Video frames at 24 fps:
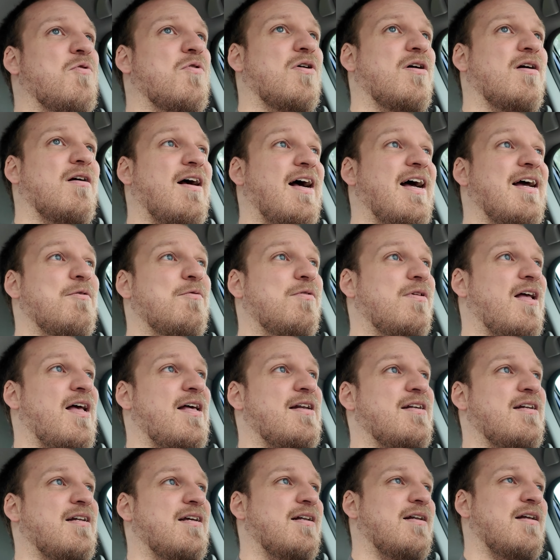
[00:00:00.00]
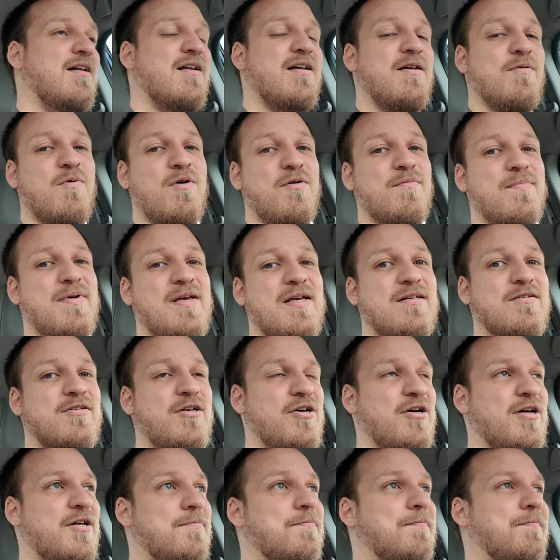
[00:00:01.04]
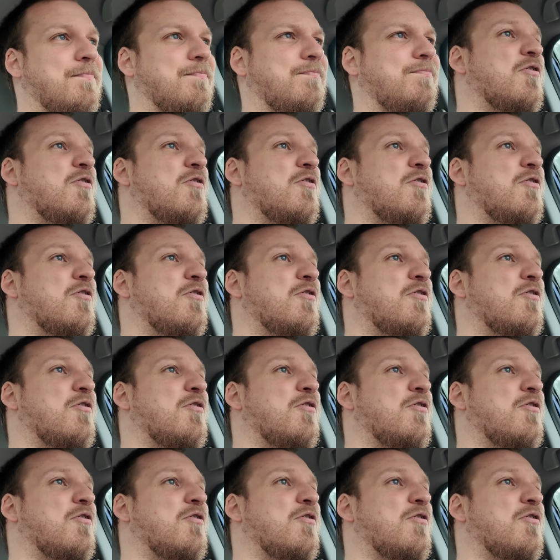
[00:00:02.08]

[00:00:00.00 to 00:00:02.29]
or I will edit it and it won't be as good.